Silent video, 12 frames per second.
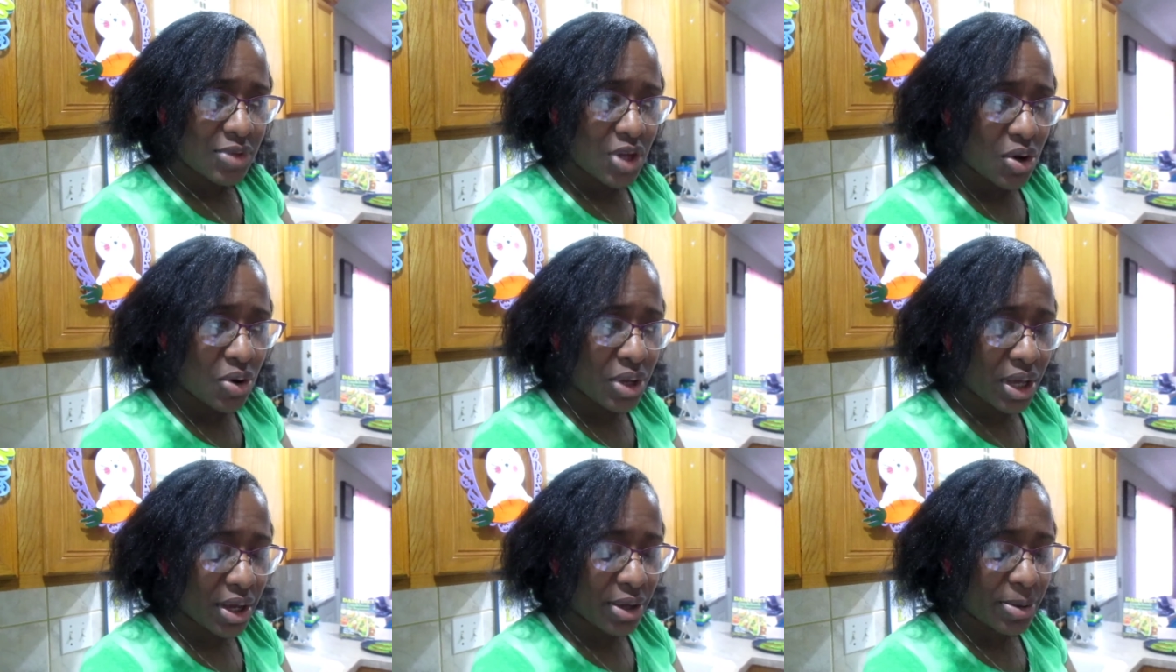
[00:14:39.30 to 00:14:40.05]

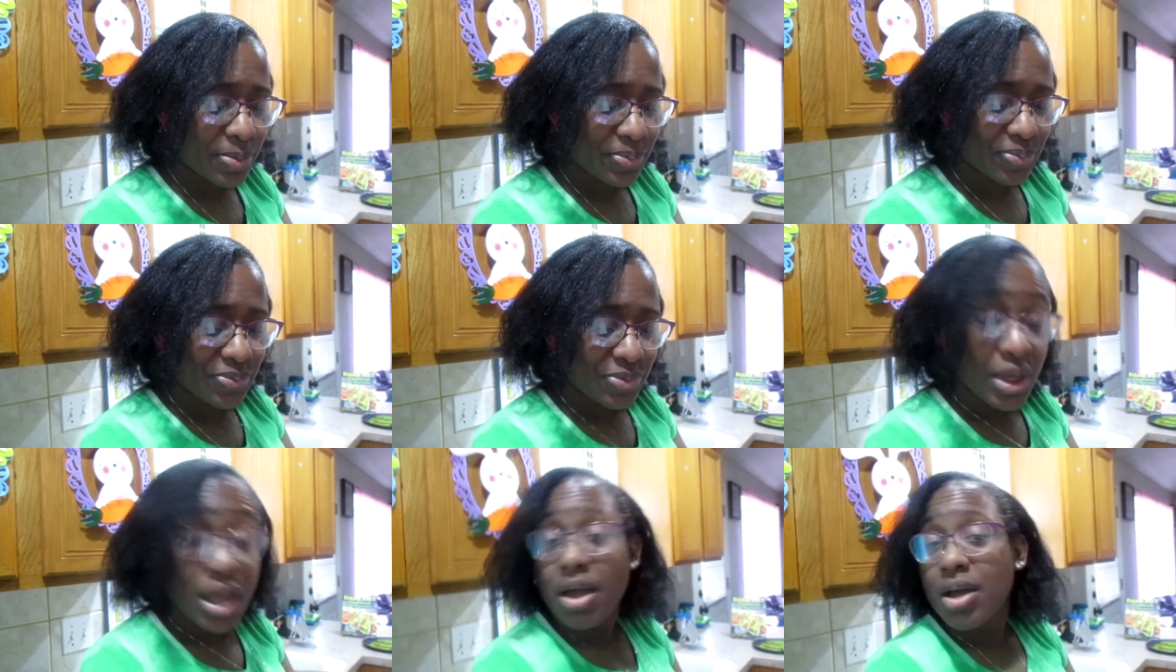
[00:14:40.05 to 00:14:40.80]
Okay.
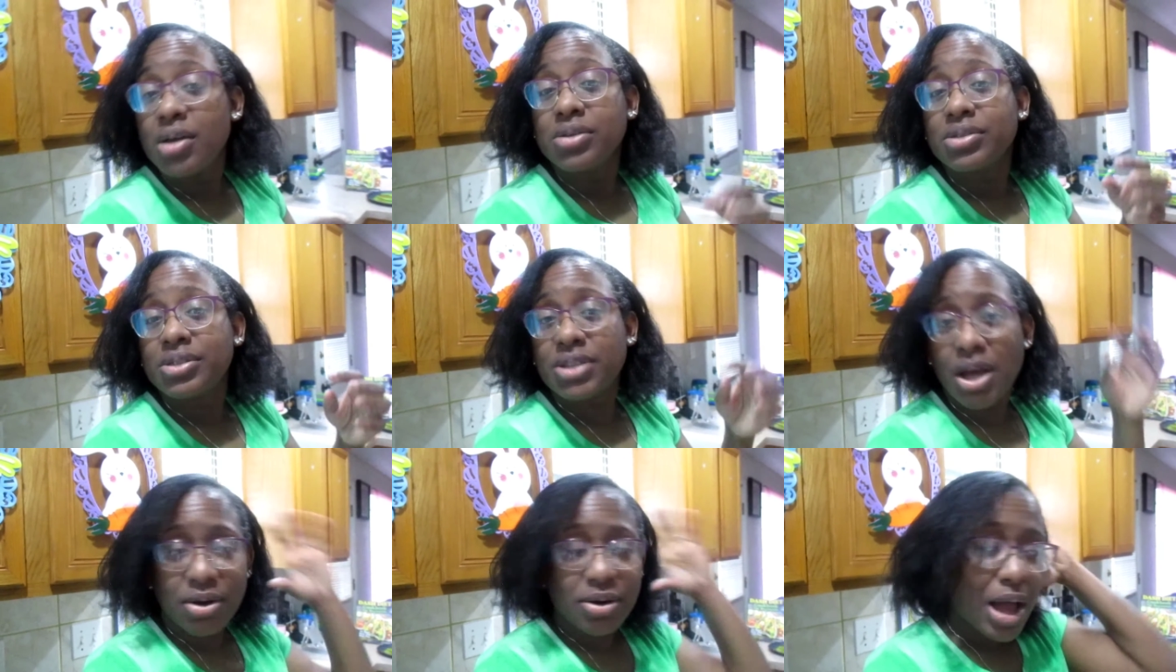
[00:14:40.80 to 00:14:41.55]

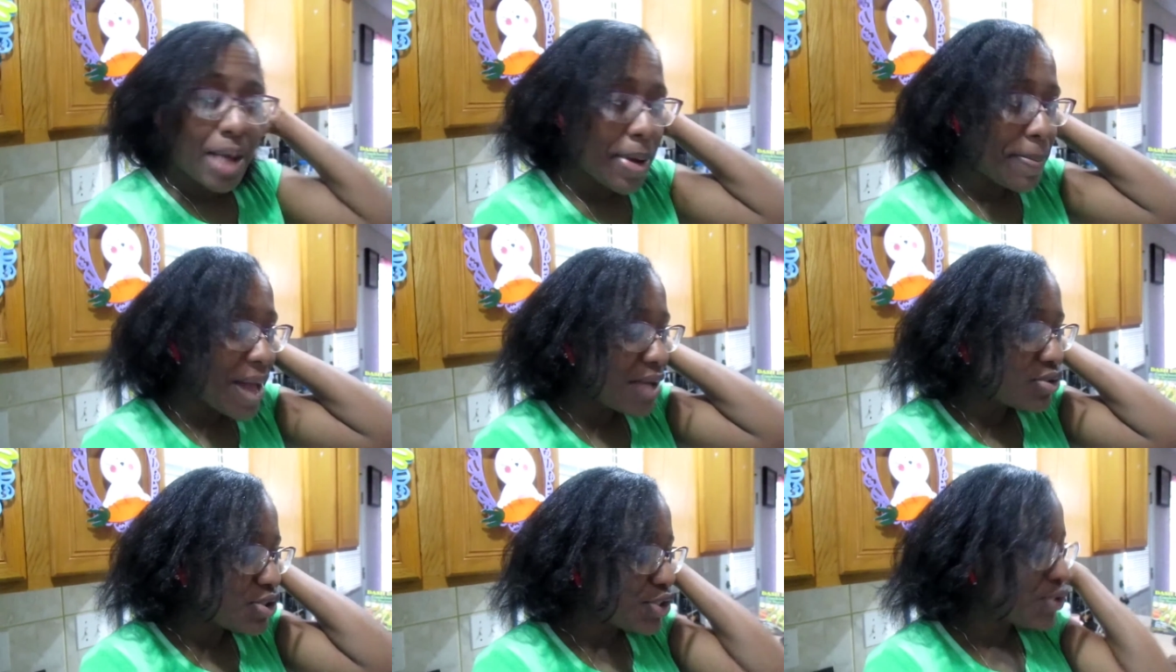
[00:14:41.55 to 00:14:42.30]
So I'm
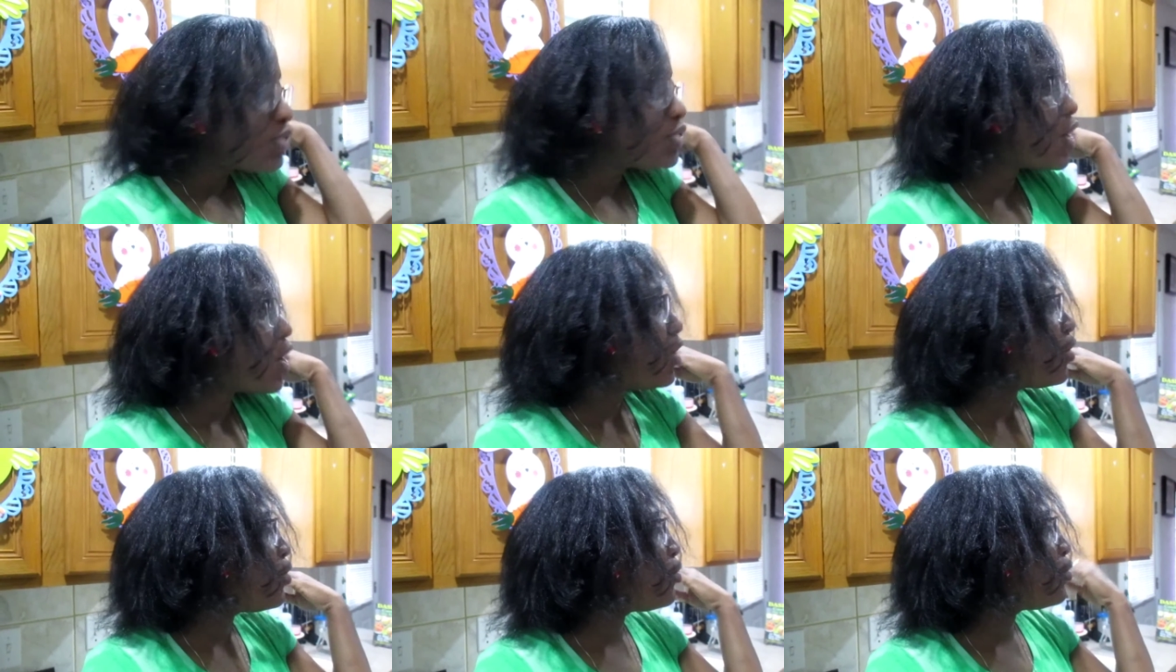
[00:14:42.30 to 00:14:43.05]
about to
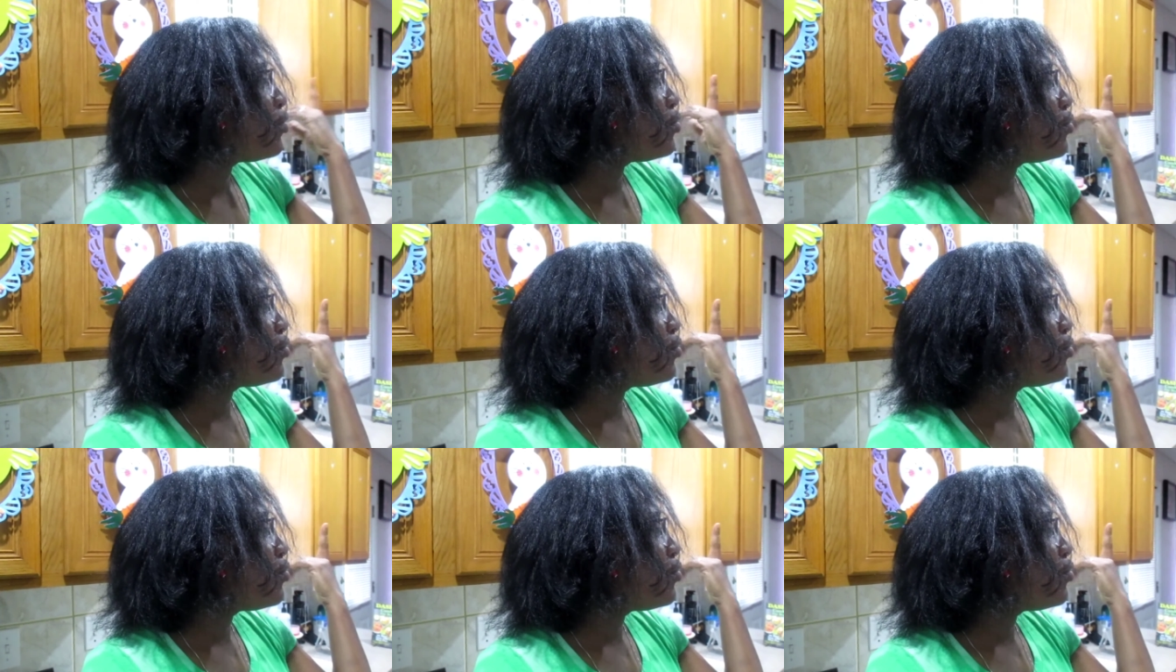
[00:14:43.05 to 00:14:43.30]
go